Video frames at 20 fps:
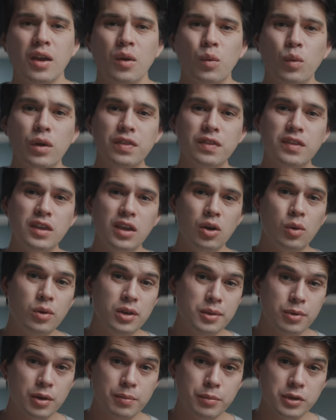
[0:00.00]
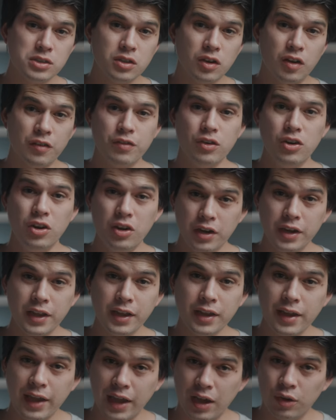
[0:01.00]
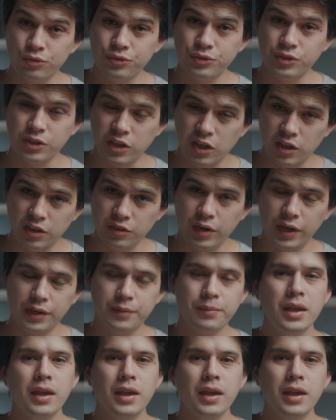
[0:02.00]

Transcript: with the only purpose of learning how to color grade.